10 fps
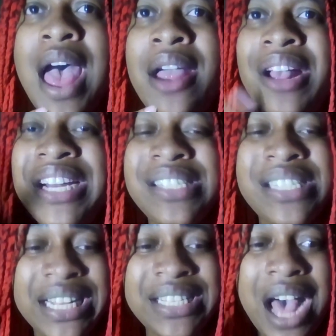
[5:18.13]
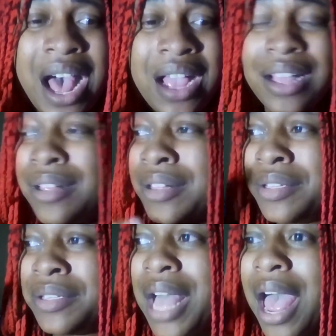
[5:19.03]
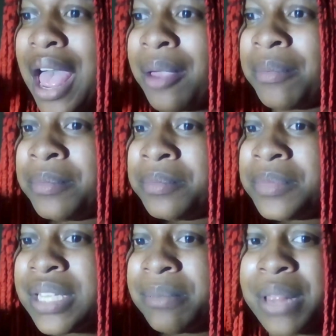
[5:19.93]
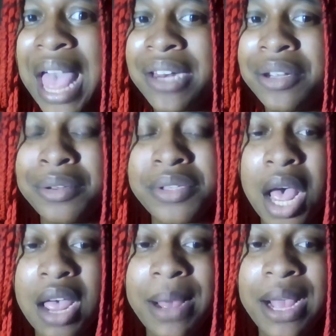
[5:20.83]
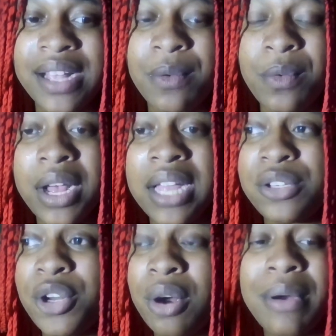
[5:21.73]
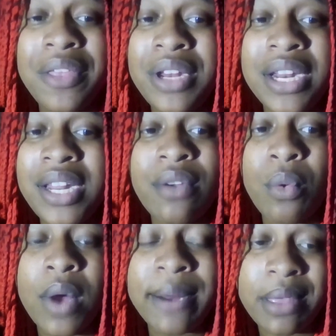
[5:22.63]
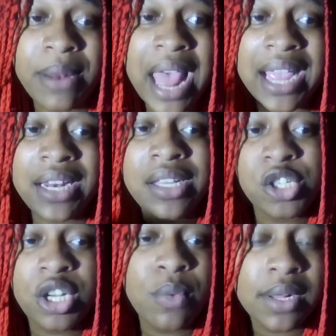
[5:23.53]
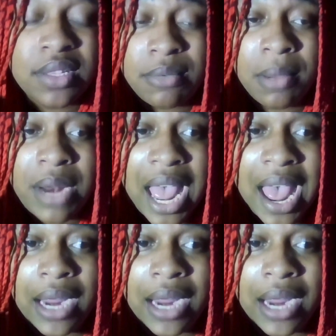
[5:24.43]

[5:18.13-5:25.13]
on his TikTok, some black dude talk about some, well, your brother didn't even want to be black. At least she wants to be black.